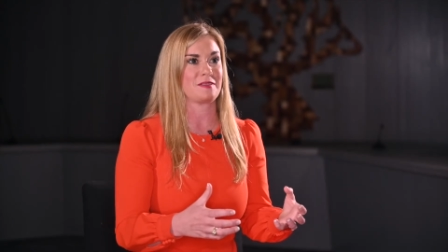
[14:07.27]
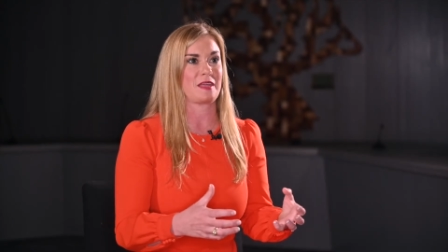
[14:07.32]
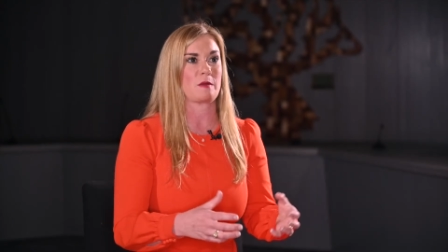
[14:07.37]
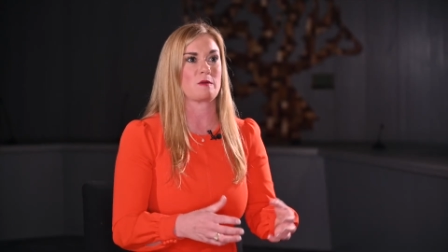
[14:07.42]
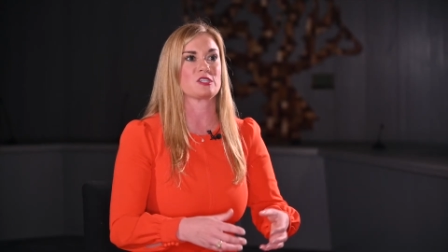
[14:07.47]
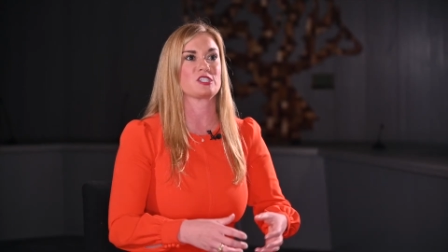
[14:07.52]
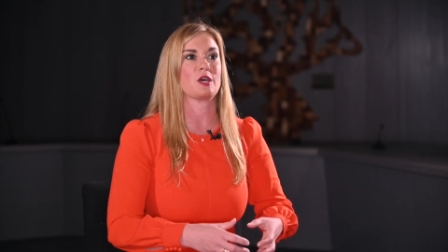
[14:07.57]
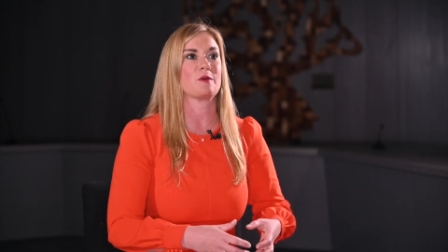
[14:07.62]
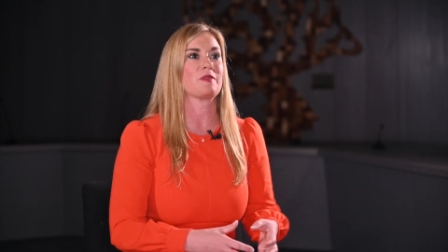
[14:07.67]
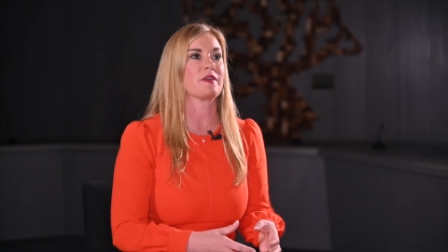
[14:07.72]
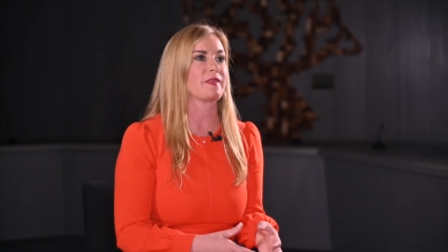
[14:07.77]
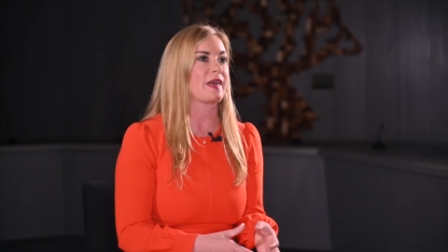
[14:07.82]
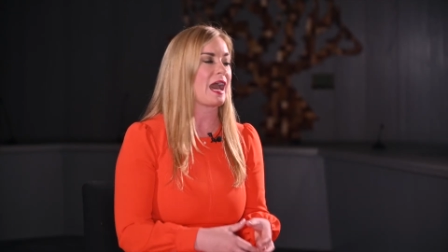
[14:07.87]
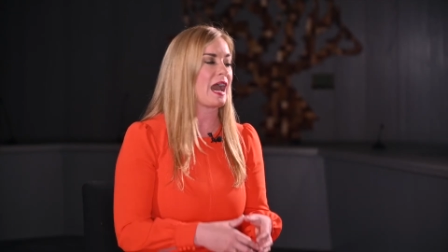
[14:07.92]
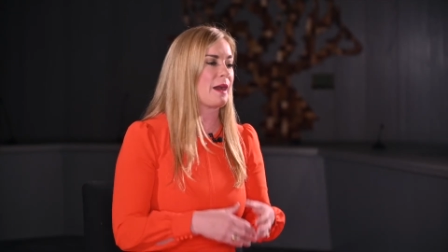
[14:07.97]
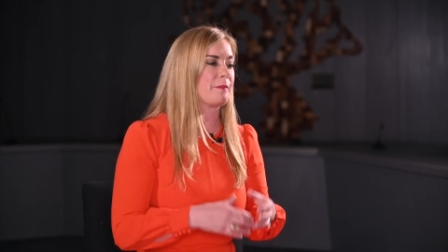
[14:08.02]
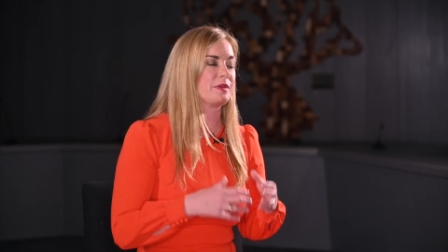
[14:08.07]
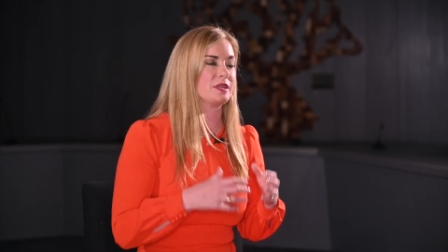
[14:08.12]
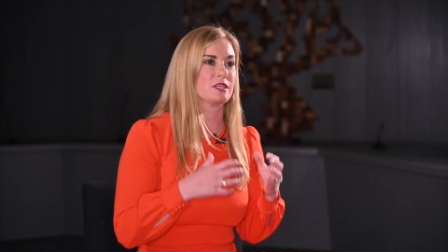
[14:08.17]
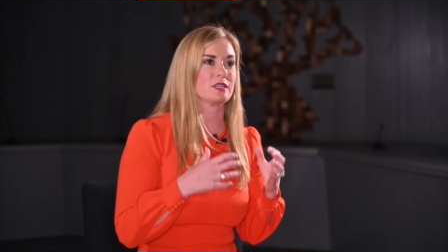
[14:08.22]
They were something that
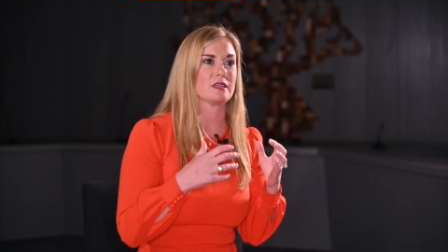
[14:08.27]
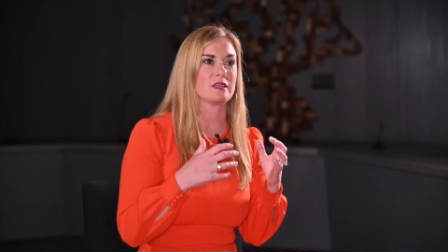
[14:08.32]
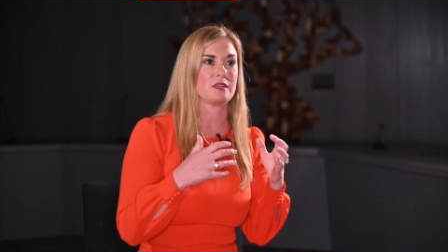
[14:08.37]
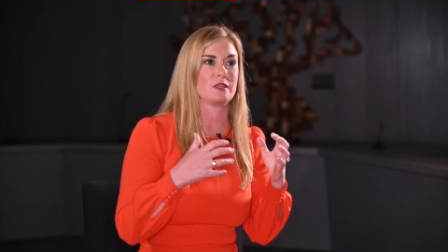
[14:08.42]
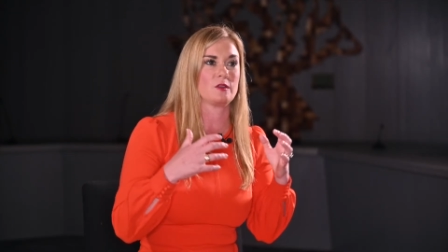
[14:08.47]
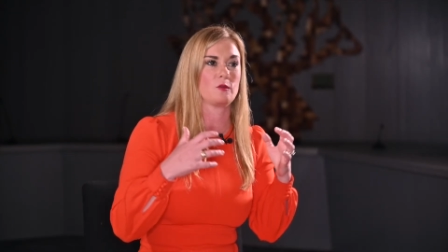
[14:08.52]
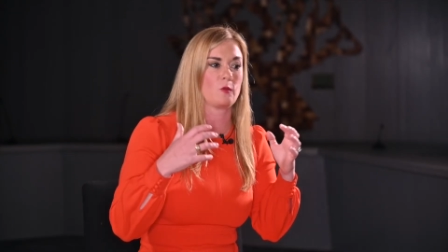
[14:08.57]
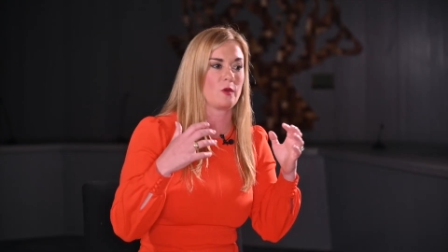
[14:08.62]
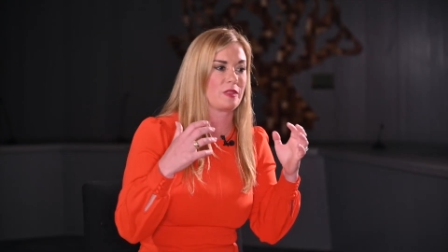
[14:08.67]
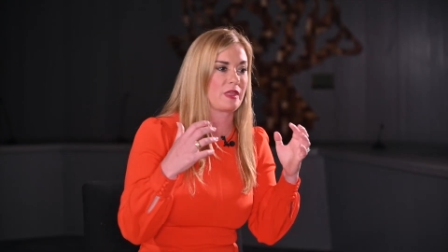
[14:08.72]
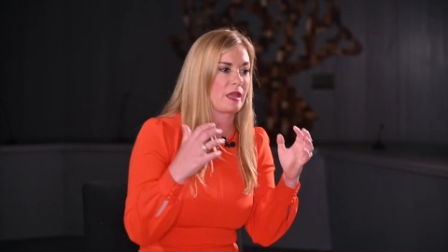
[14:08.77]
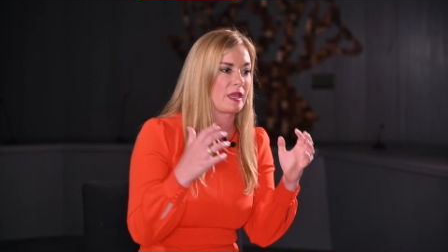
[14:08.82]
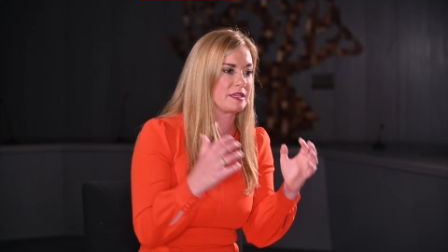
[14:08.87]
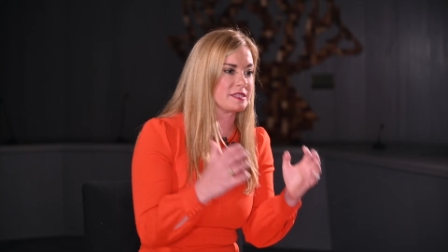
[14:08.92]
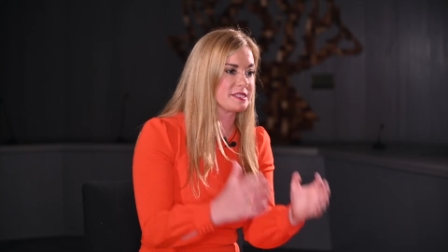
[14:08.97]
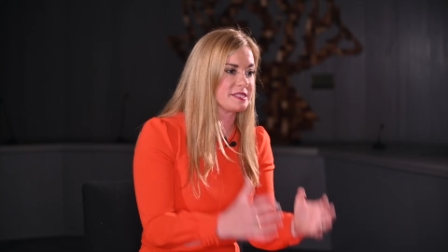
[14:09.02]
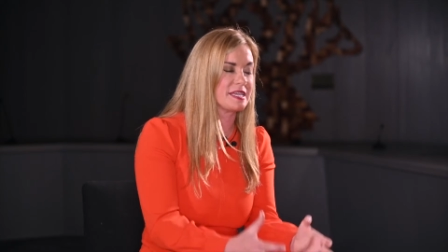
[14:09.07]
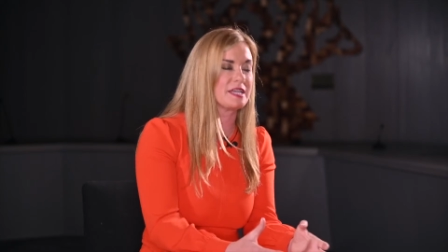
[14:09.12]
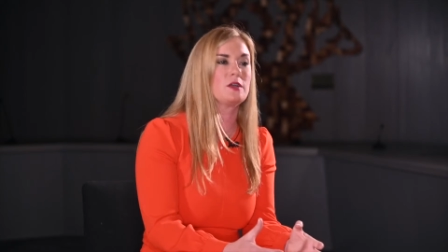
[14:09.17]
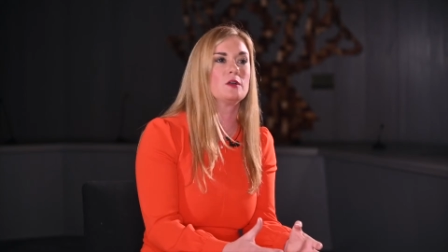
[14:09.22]
happened with a
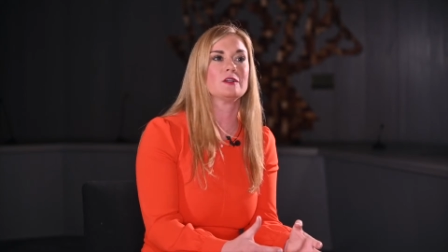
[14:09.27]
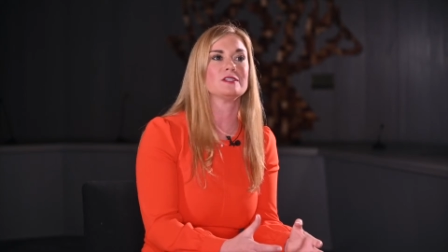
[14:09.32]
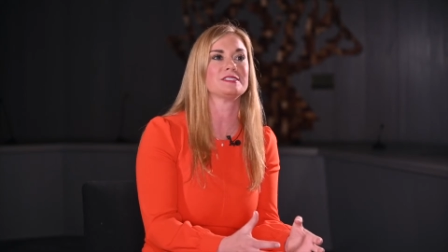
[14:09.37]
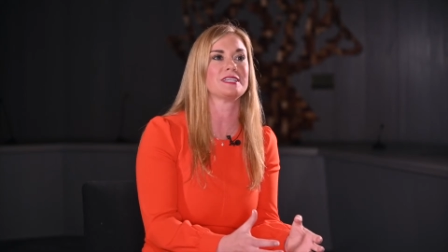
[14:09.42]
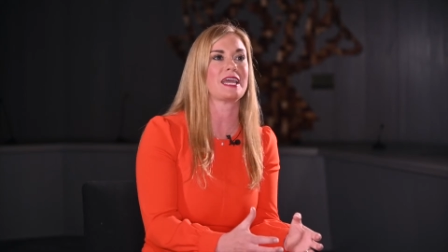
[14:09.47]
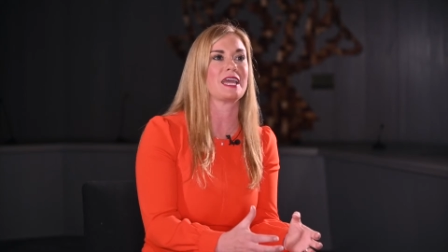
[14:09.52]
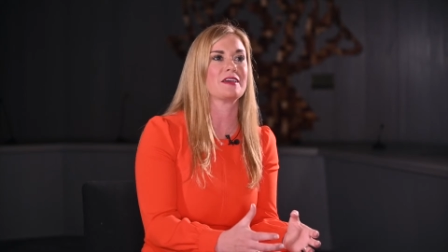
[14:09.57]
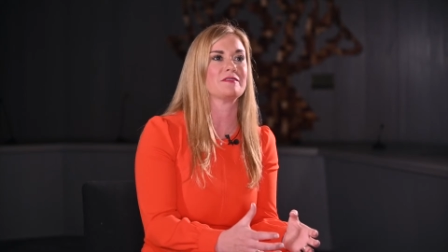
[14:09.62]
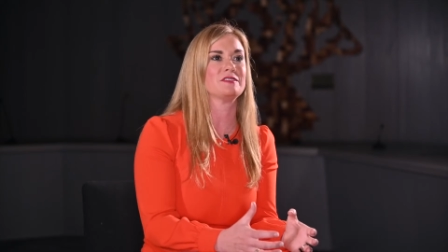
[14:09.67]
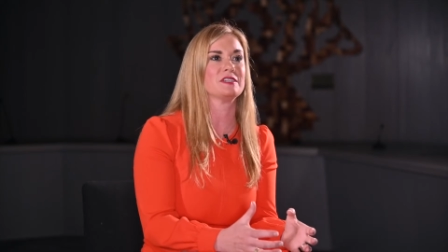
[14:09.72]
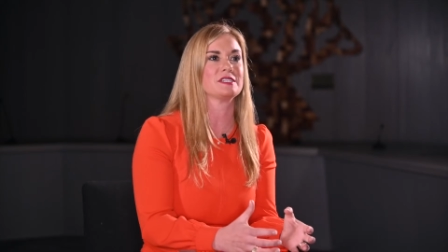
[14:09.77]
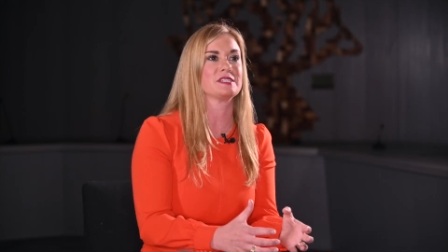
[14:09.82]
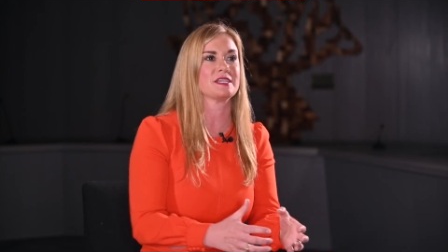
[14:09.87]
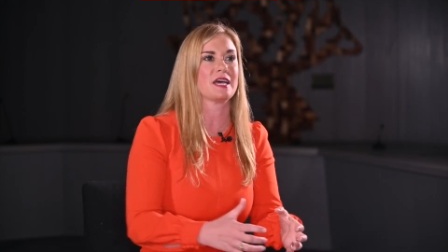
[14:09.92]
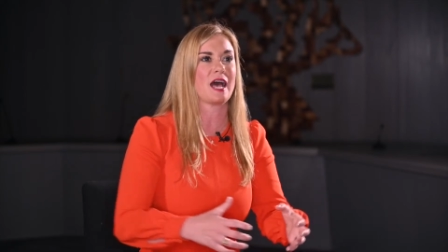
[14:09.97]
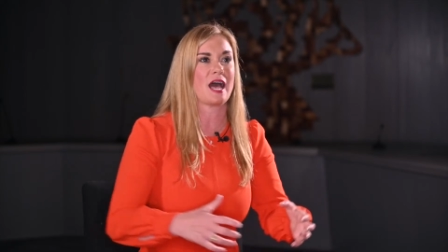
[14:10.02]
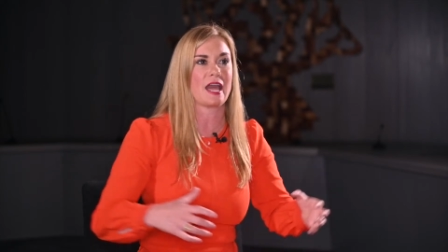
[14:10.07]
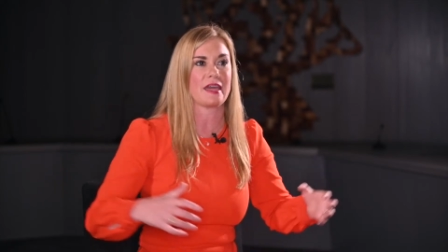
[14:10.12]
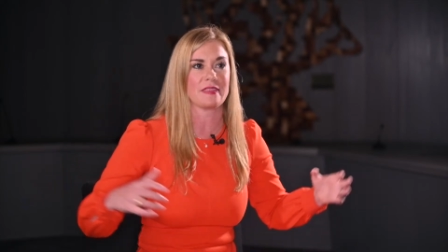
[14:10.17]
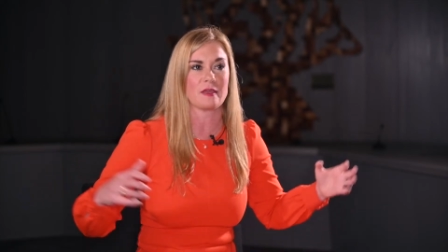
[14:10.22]
single day of
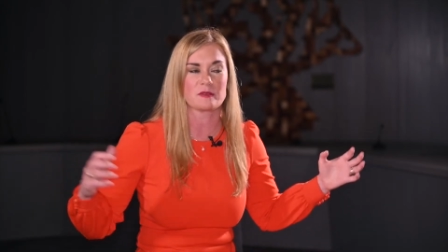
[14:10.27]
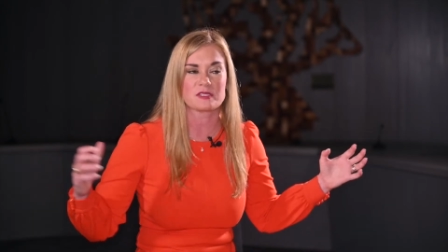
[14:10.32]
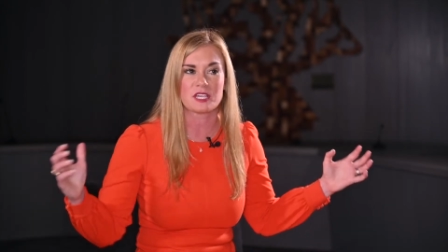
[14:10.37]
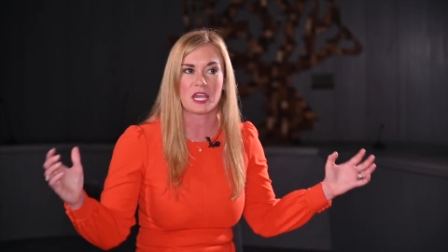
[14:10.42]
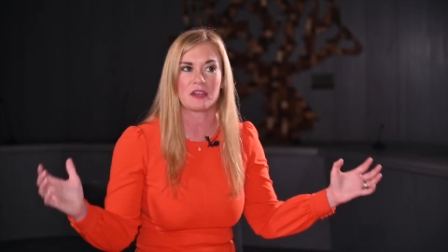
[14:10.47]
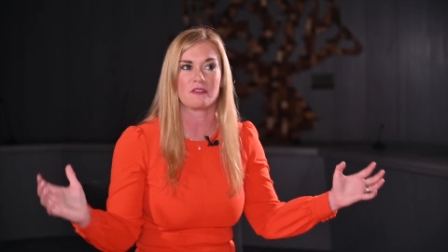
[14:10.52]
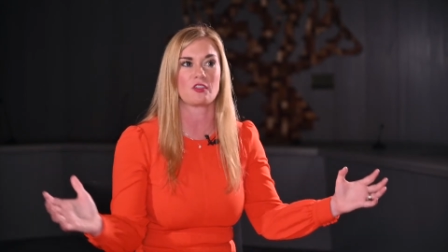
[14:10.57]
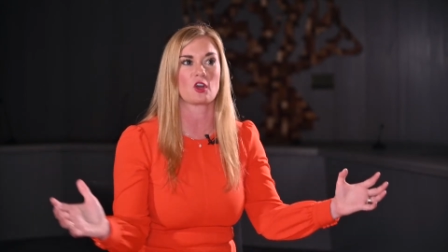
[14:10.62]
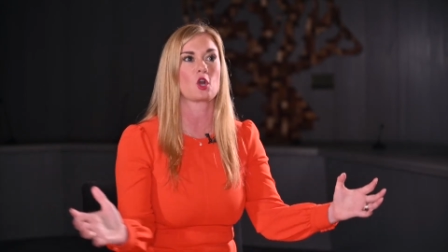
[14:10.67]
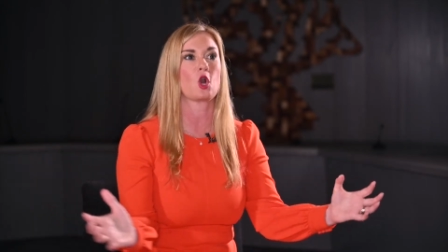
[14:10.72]
design that was kind of the